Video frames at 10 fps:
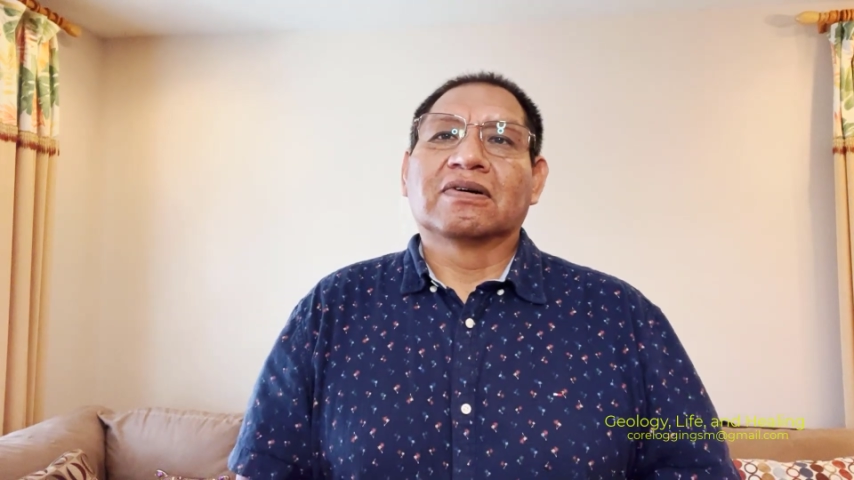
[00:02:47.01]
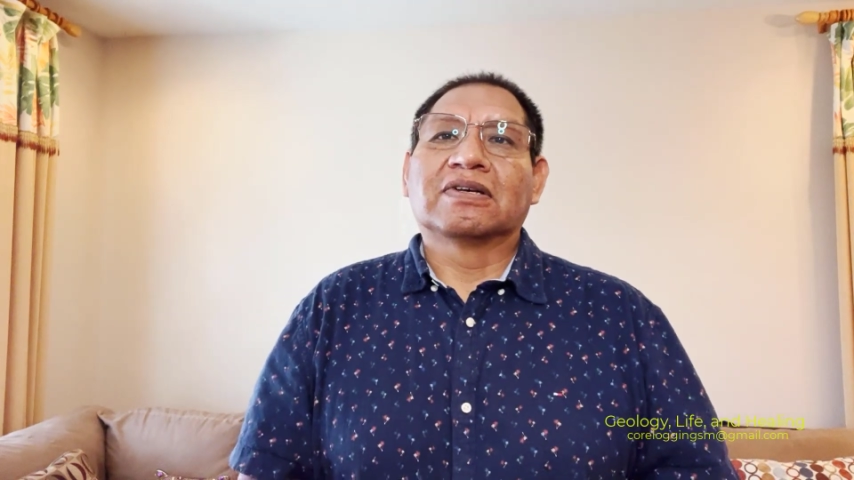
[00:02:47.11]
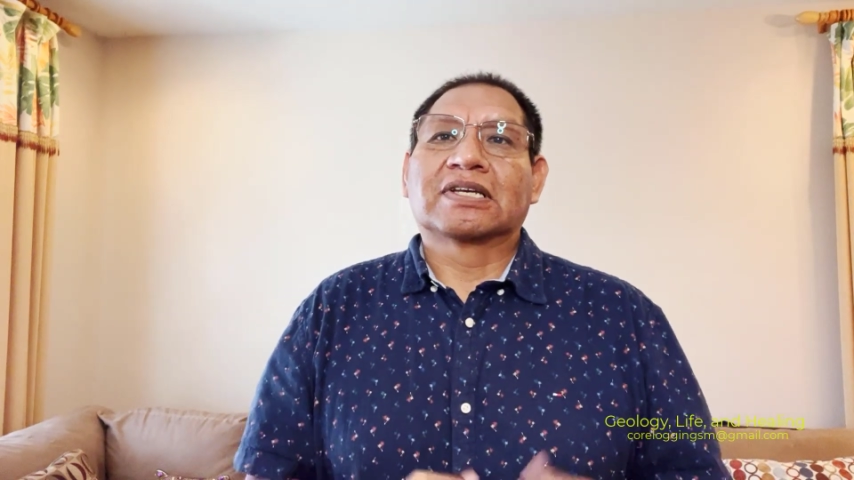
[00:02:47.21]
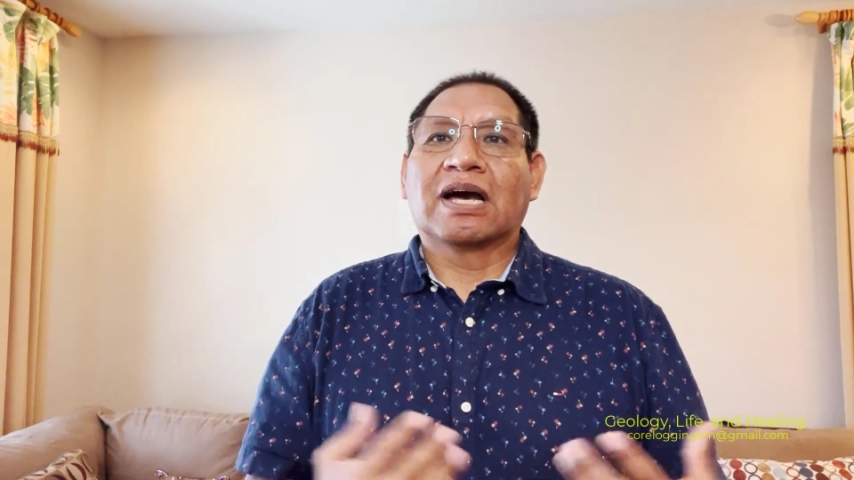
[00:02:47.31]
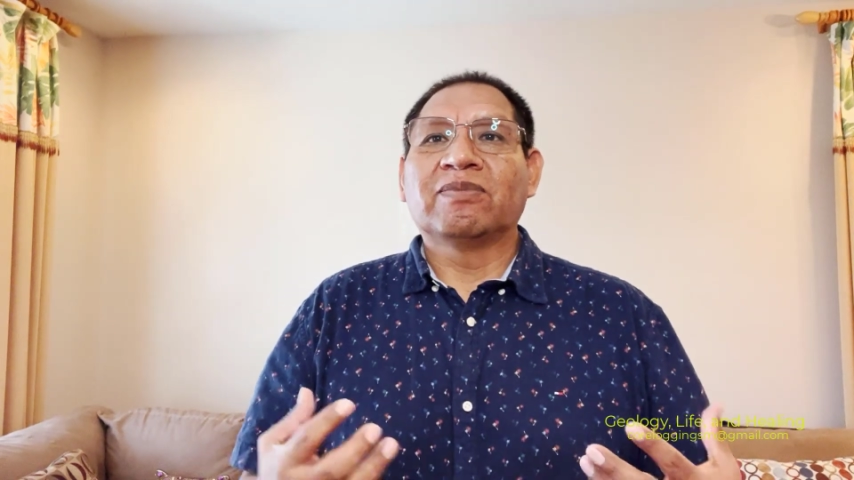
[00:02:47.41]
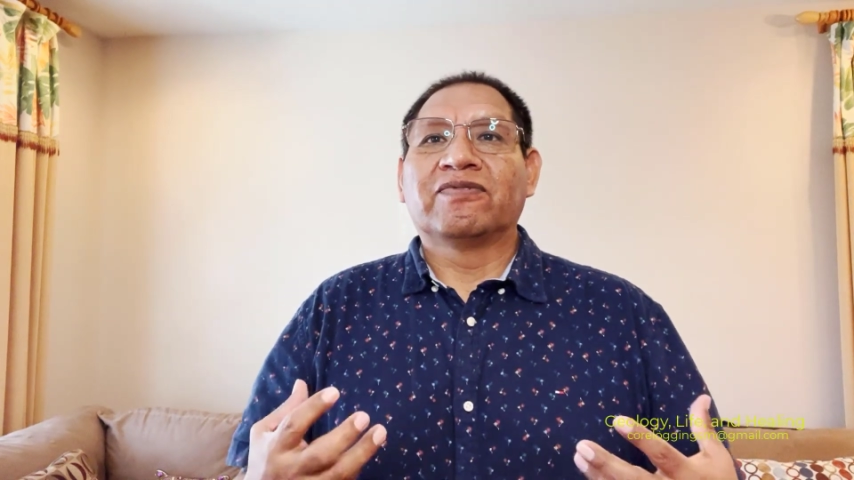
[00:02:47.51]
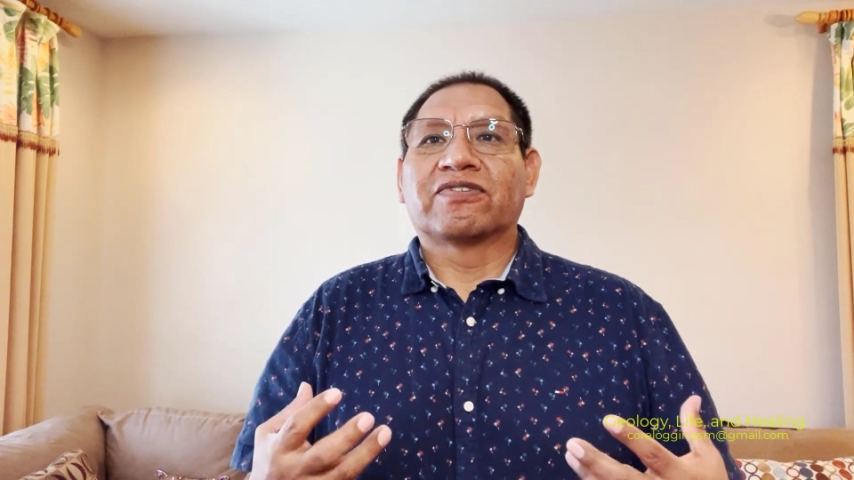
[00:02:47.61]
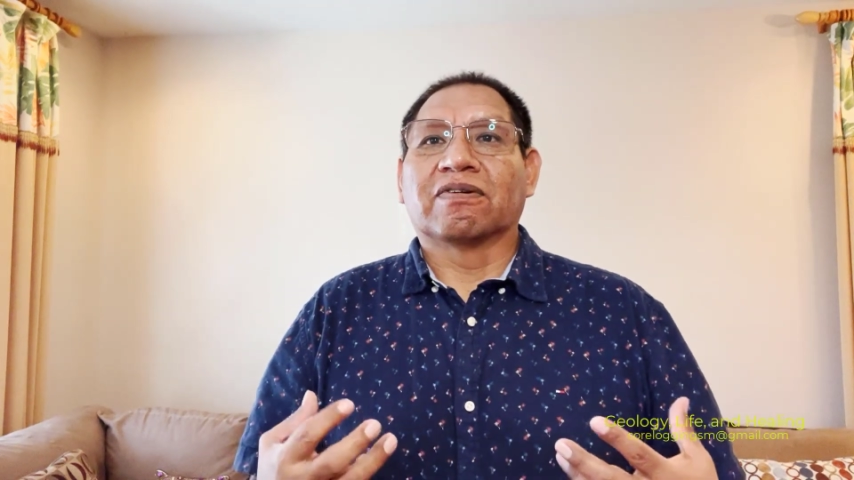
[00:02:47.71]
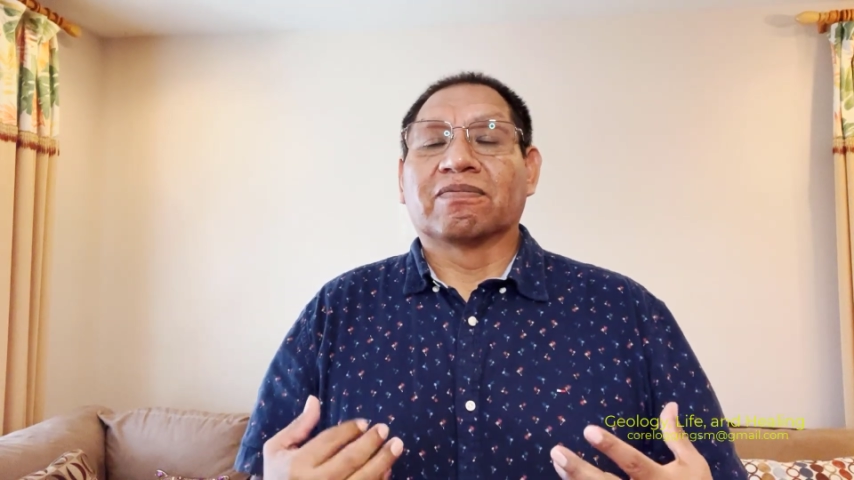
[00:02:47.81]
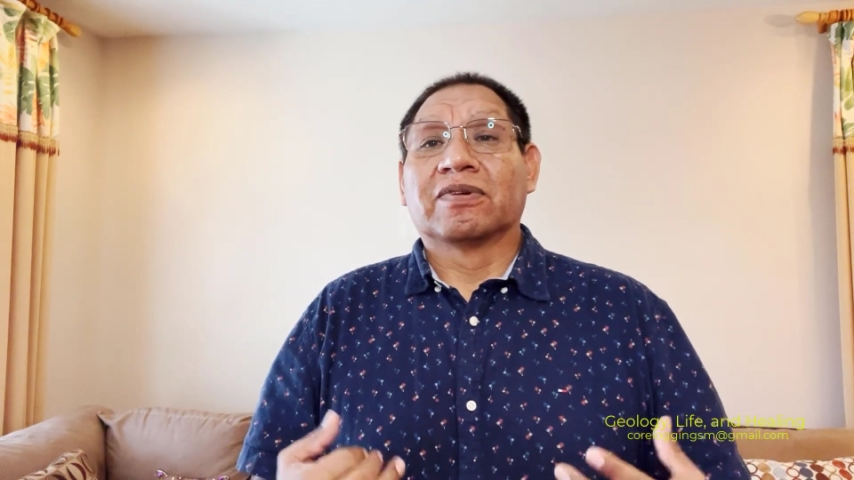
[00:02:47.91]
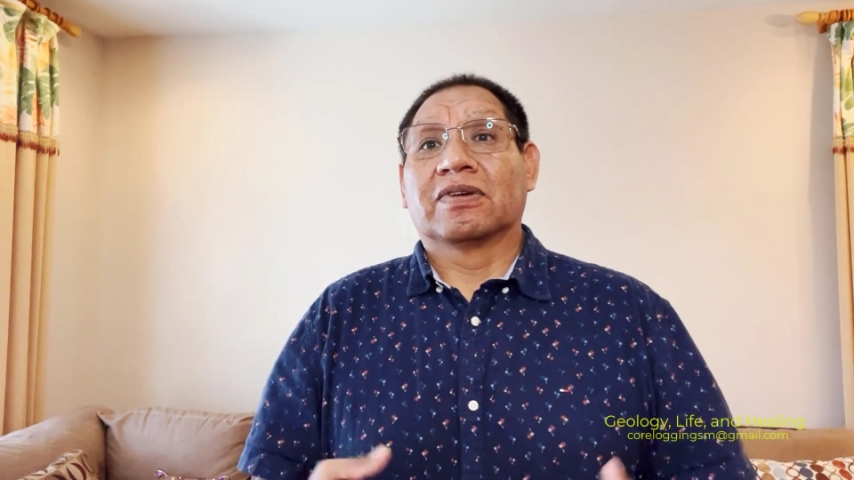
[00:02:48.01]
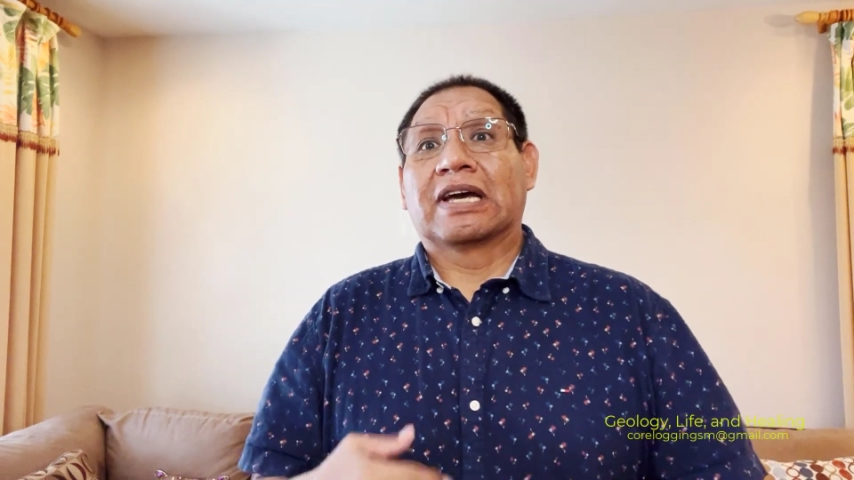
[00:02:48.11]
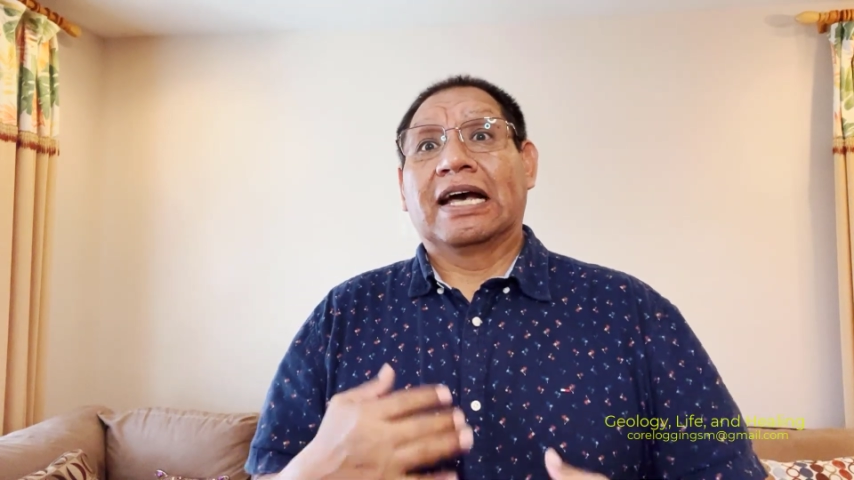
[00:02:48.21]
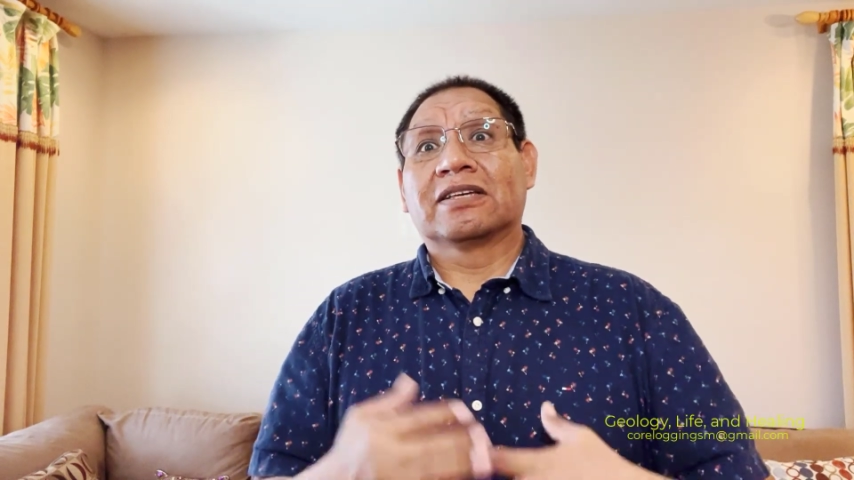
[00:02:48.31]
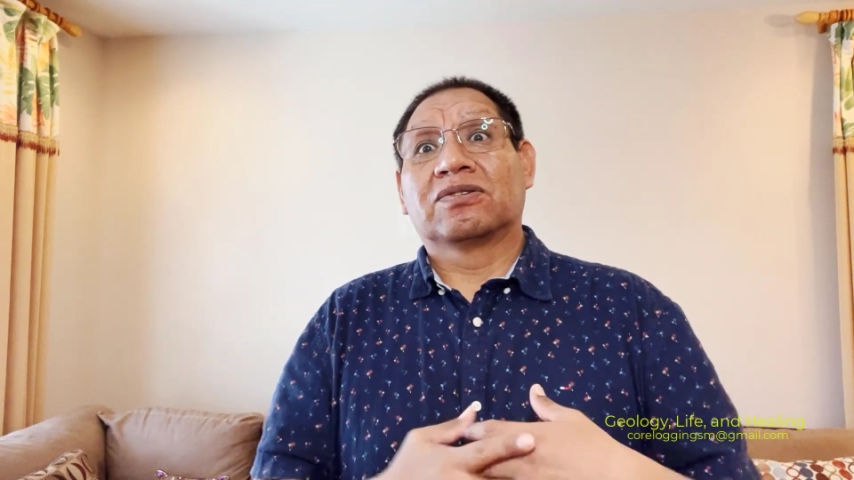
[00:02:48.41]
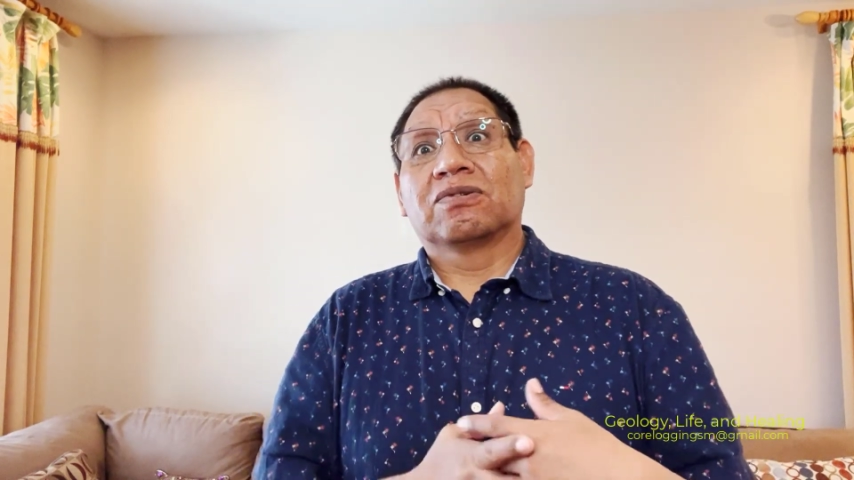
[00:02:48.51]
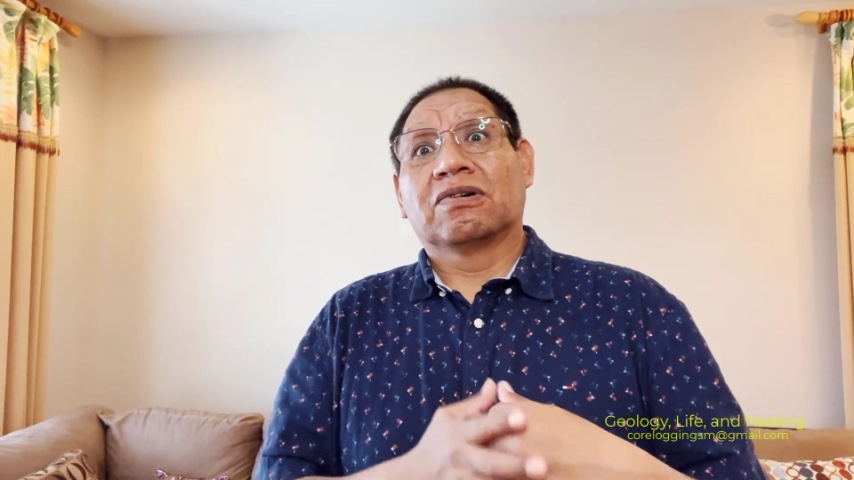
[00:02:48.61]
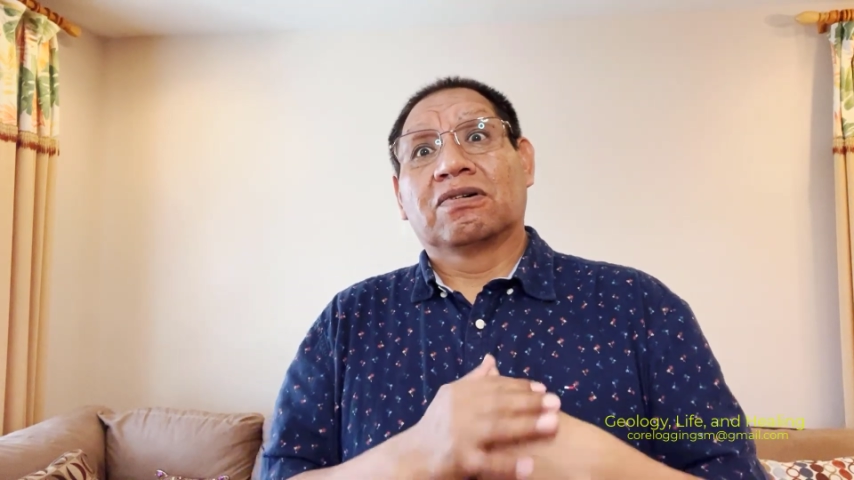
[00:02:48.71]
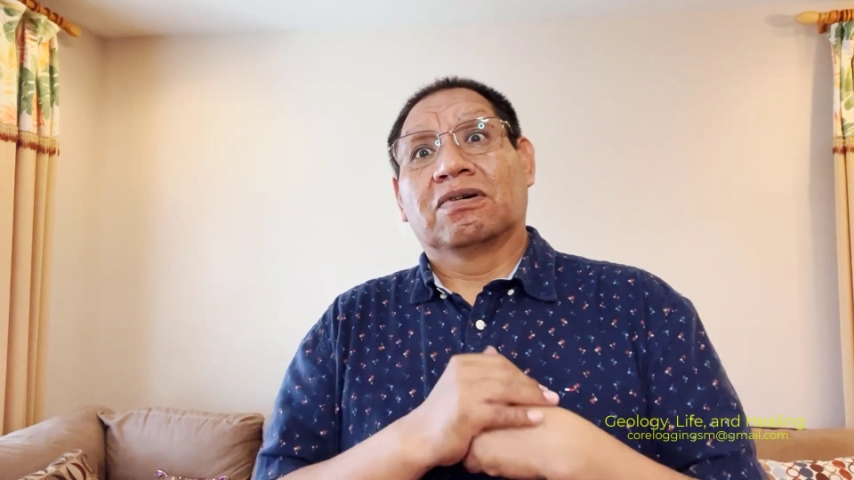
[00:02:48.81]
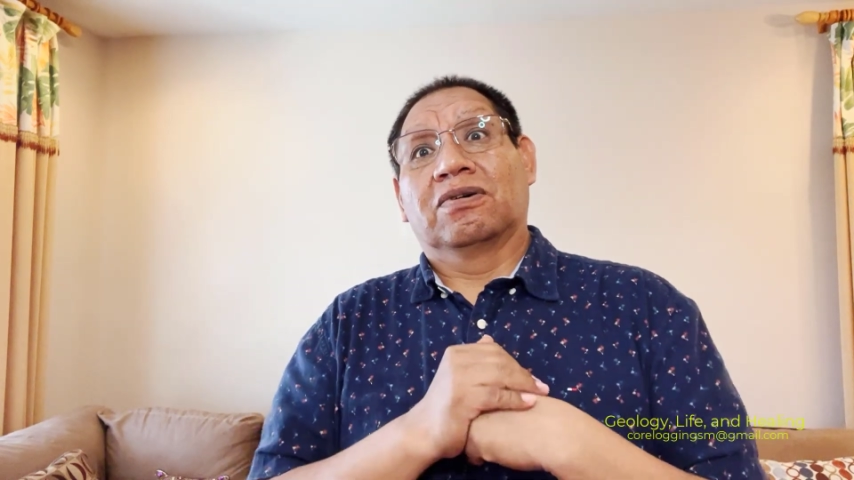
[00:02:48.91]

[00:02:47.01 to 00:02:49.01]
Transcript: is coming from, it has to,